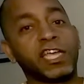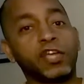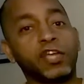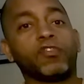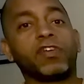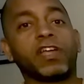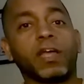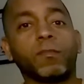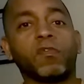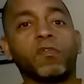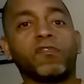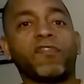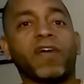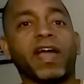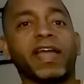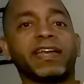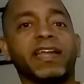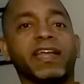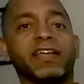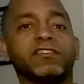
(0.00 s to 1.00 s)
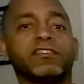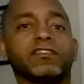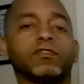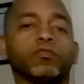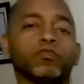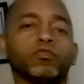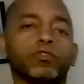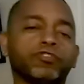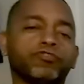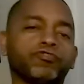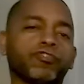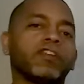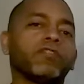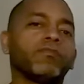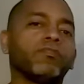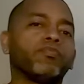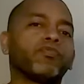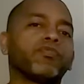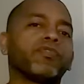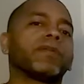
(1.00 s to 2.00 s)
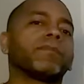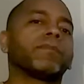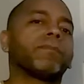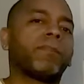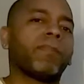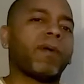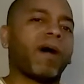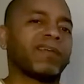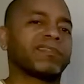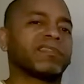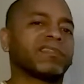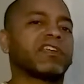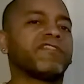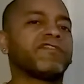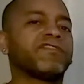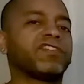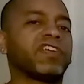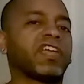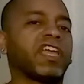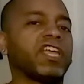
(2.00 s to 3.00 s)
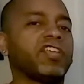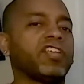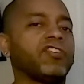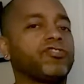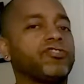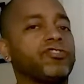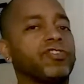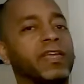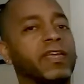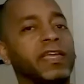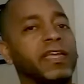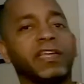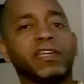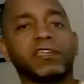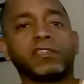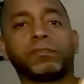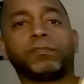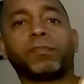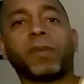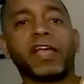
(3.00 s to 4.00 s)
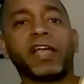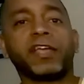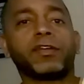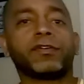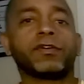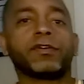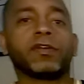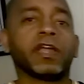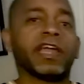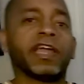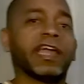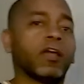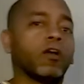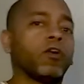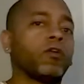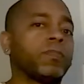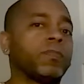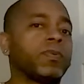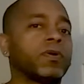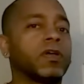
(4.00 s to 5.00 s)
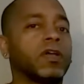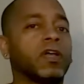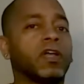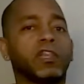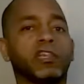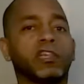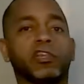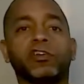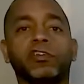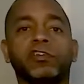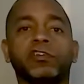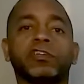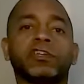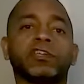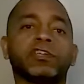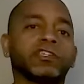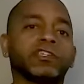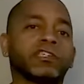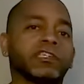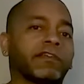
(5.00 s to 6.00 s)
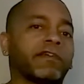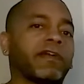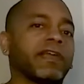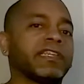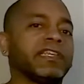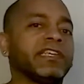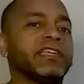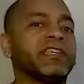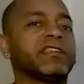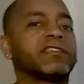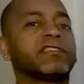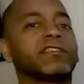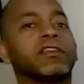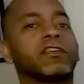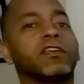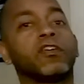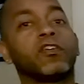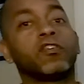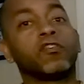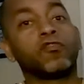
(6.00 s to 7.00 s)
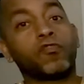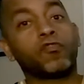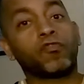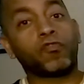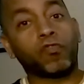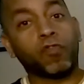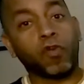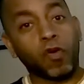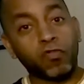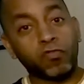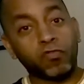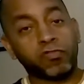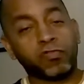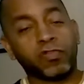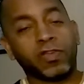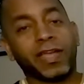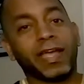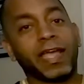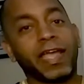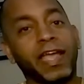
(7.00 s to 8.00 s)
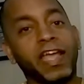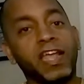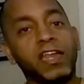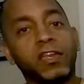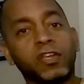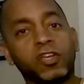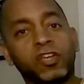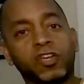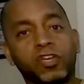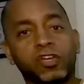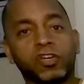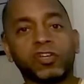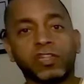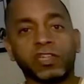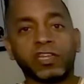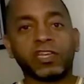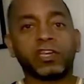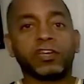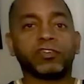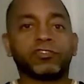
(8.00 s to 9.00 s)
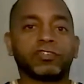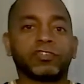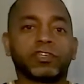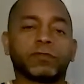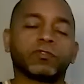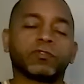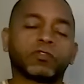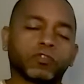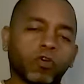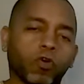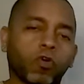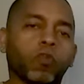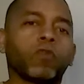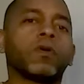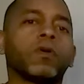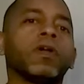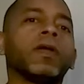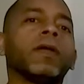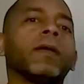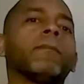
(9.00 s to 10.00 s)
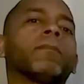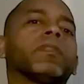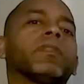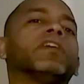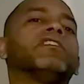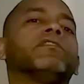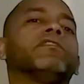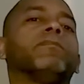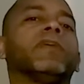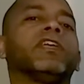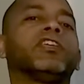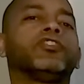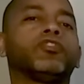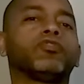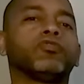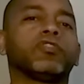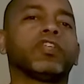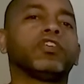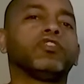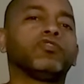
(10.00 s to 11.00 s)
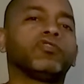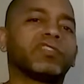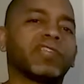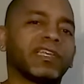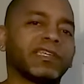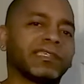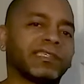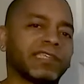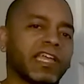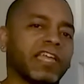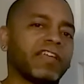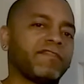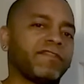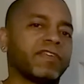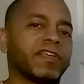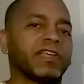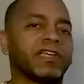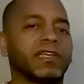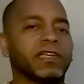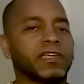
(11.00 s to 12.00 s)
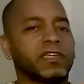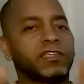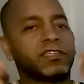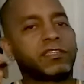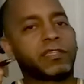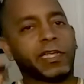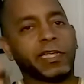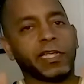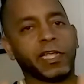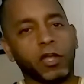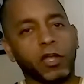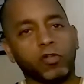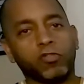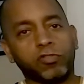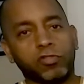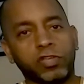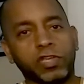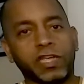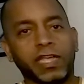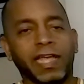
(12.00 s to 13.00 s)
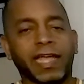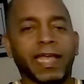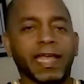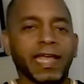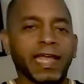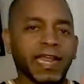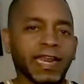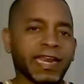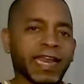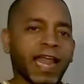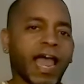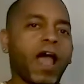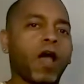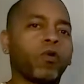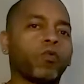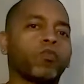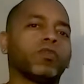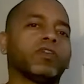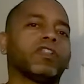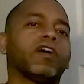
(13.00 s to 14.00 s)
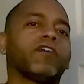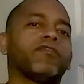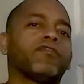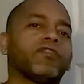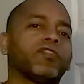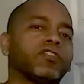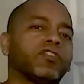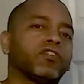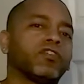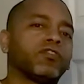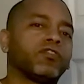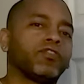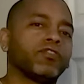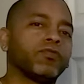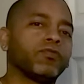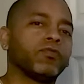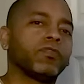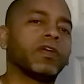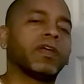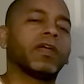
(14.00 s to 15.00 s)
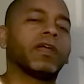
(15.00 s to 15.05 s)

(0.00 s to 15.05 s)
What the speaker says: here on Game of Finance, we're trying to bring positive change, inspire, help, learn, share ideas, growth, and good leadership. So please make sure that you stay safe, stay healthy. And now, without further ado,